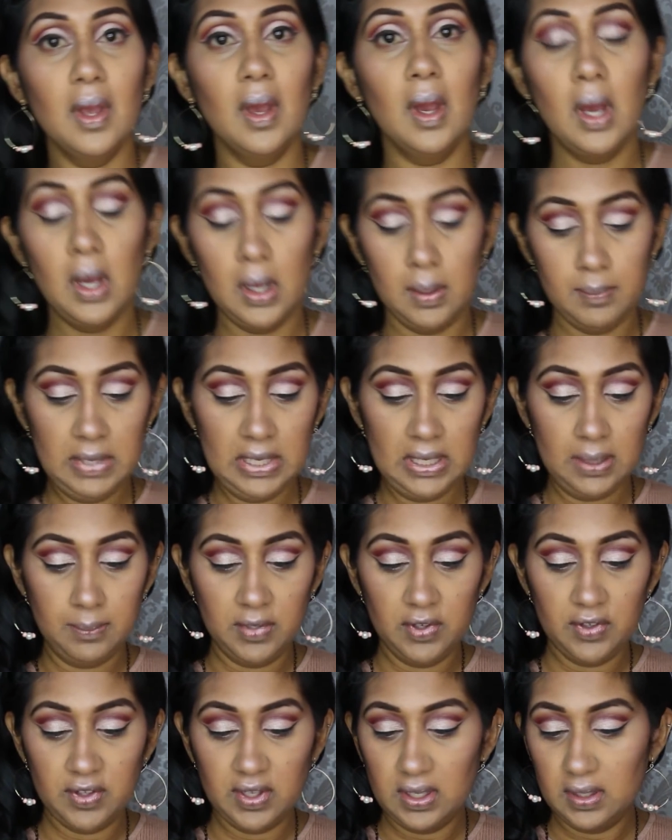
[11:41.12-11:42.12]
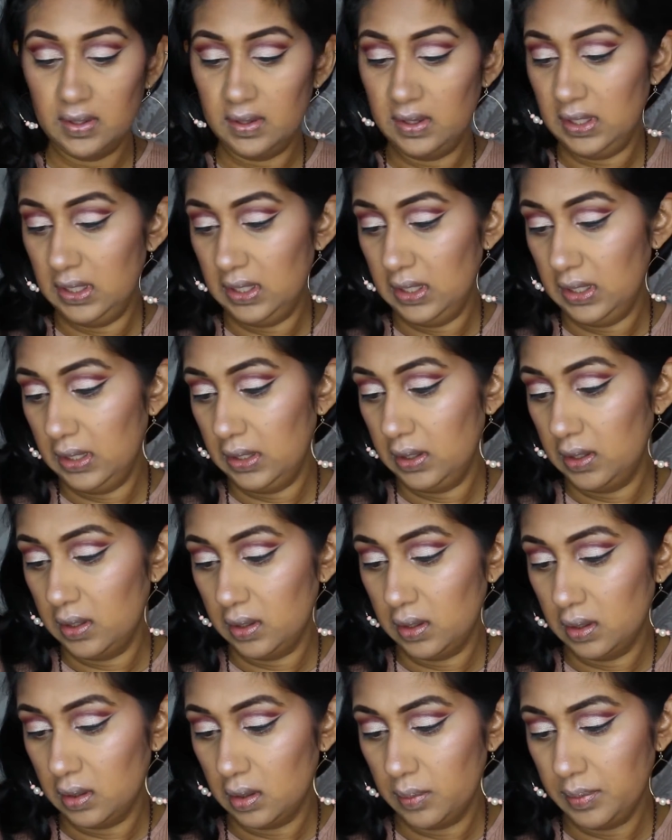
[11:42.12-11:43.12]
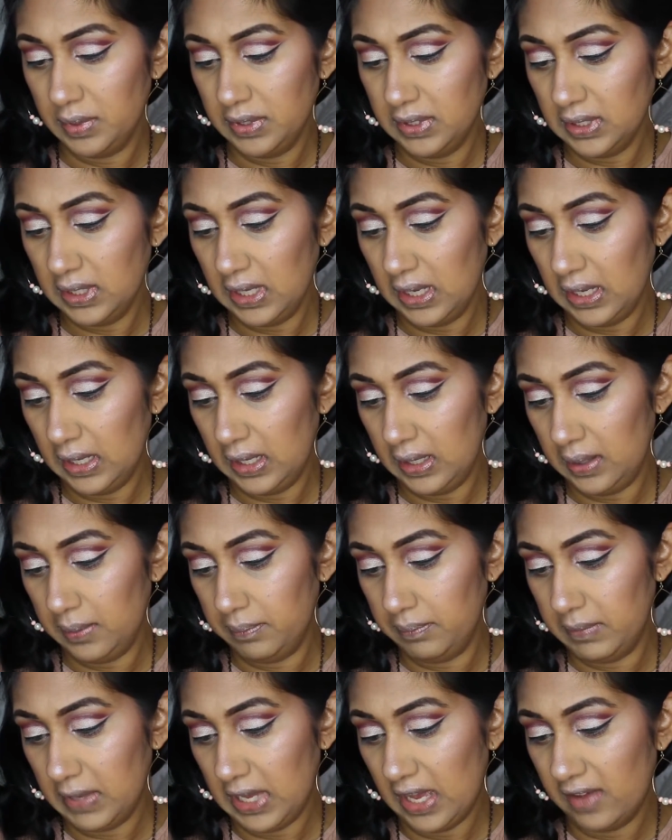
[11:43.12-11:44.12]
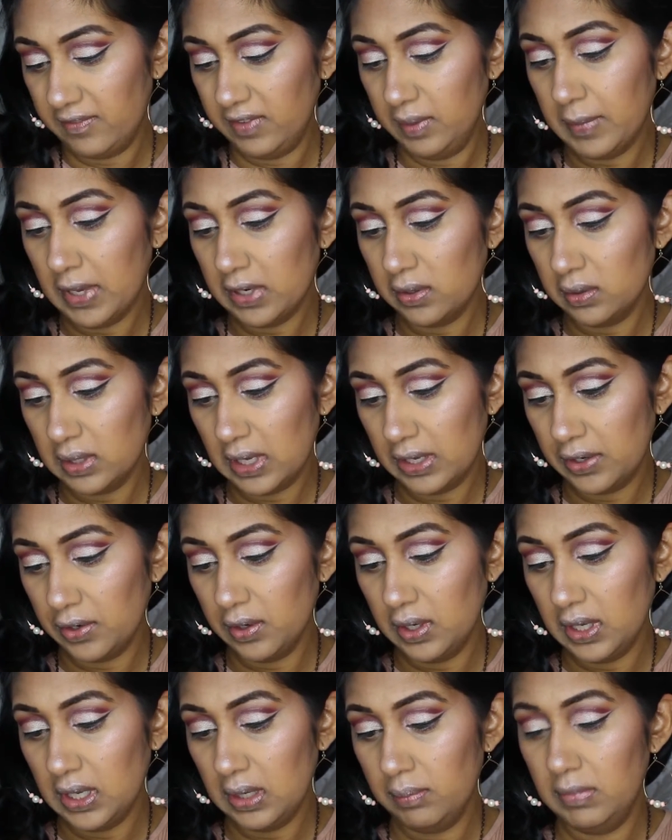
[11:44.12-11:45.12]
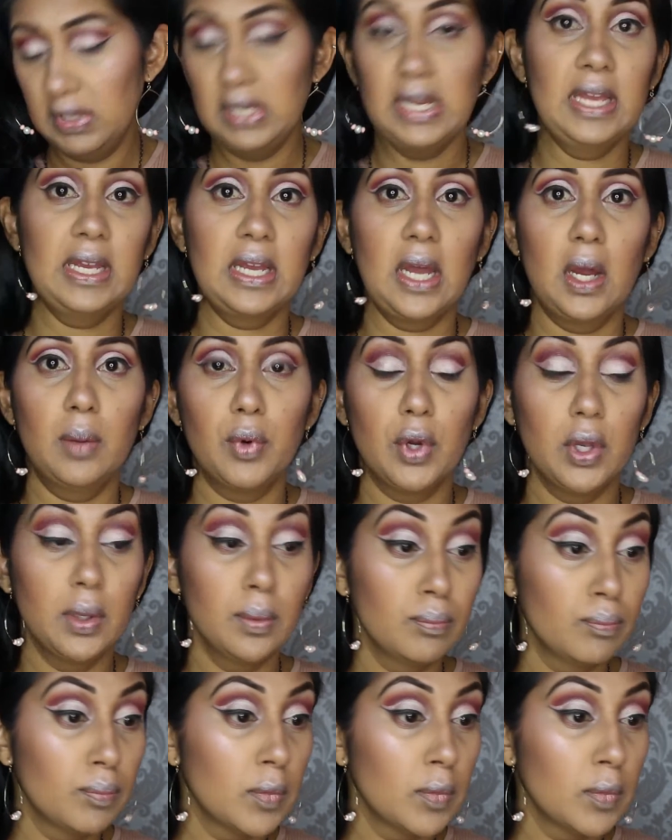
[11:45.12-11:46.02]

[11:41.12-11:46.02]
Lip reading: And I'm using the Urban Decay Heavy Metal Liner in Midnight Cowboy.